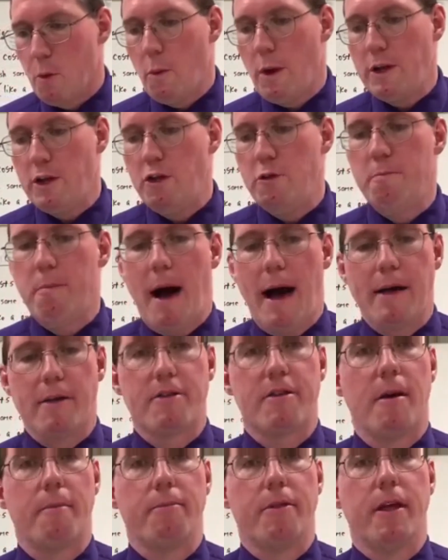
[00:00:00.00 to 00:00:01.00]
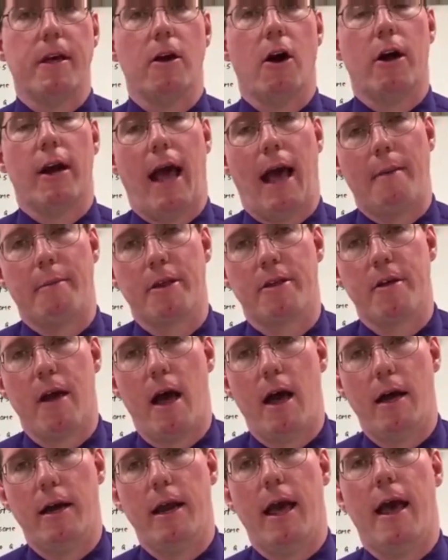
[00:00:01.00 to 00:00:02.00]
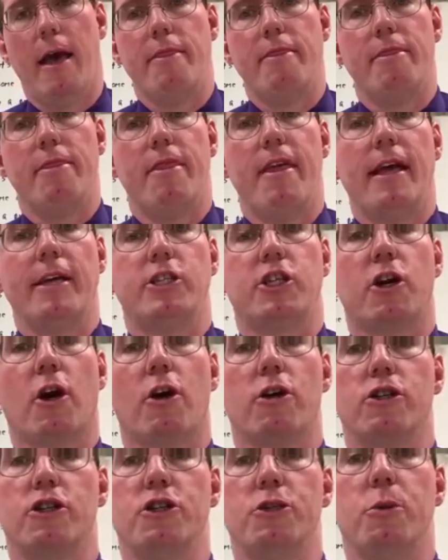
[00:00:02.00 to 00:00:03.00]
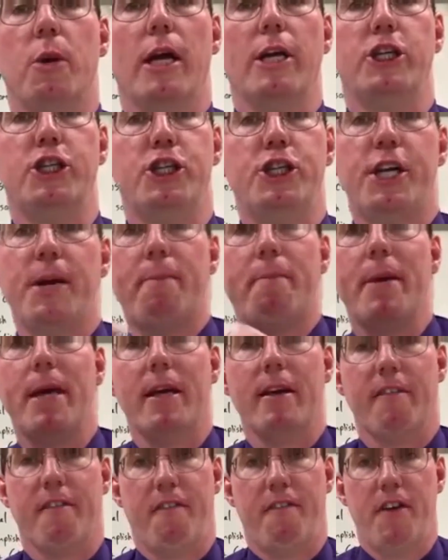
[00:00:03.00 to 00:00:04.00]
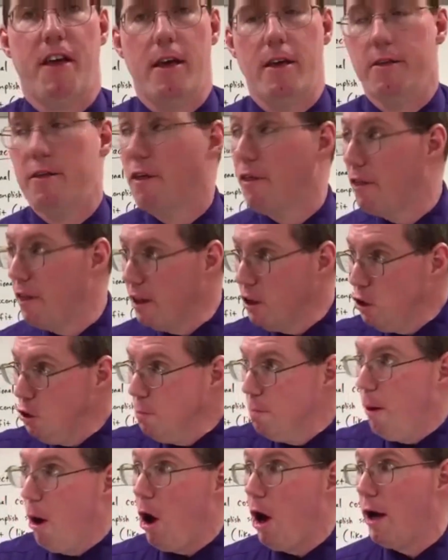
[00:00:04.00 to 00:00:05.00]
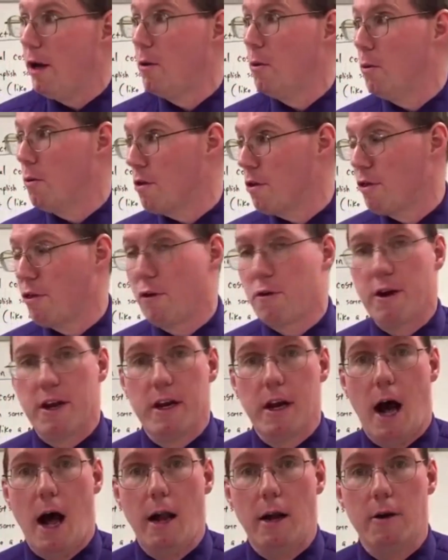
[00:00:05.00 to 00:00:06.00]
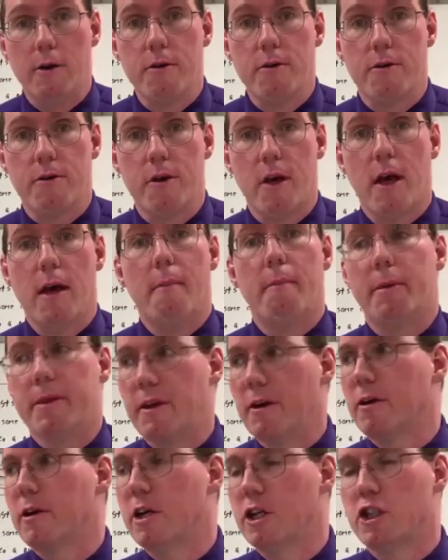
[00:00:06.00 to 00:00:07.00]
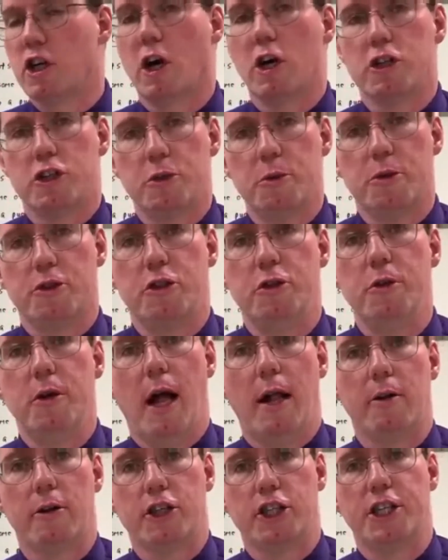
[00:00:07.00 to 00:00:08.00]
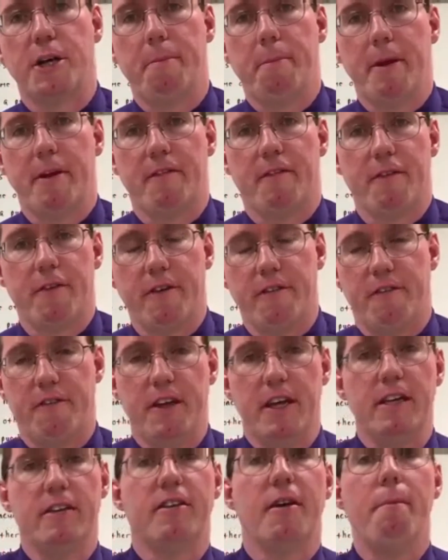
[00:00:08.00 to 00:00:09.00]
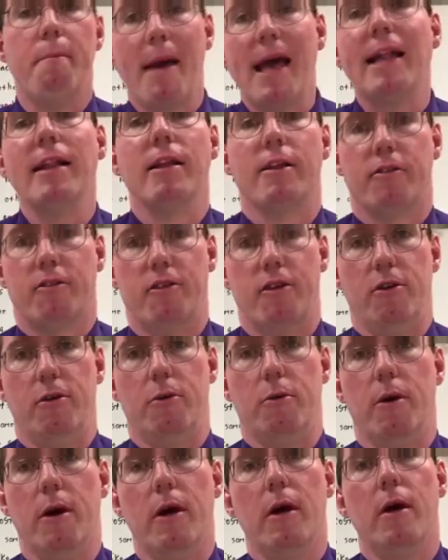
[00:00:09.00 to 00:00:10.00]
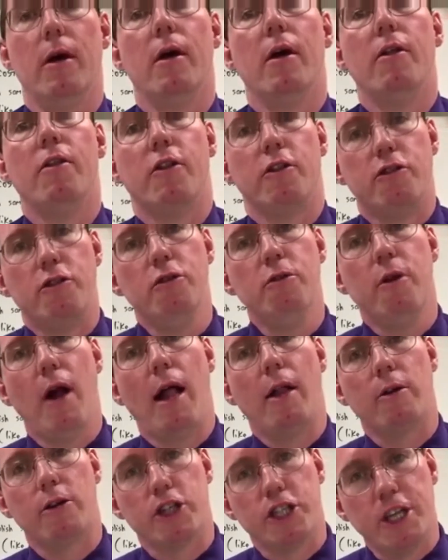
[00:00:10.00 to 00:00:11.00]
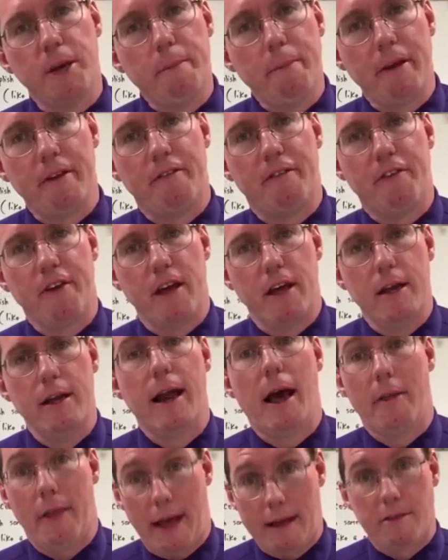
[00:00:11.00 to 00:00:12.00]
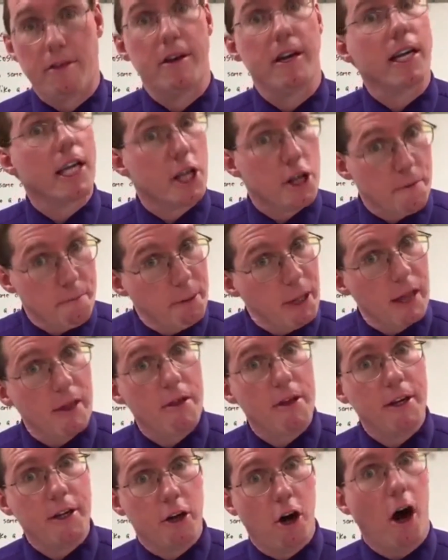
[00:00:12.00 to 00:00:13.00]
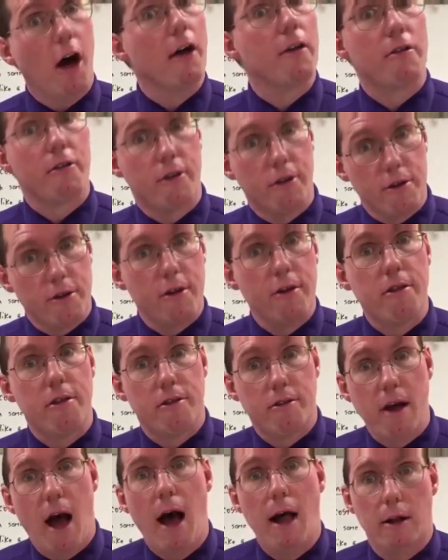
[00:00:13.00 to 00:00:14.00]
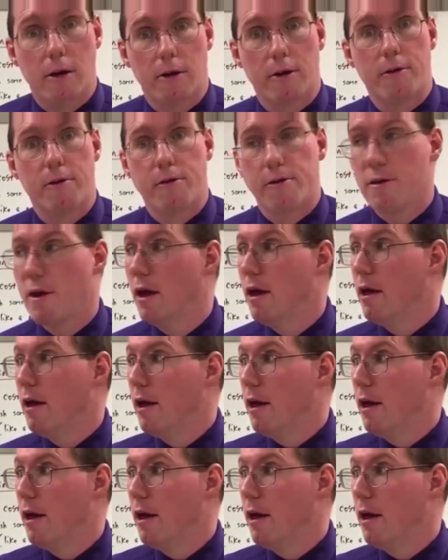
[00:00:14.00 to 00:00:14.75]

when you buy something on Amazon and they charge you a shipping fee. The thing you bought was $30, but they're going to charge you a $2 shipping fee to mail it to you. The $2 shipping fee, now that's an explicit cost because it's dollars,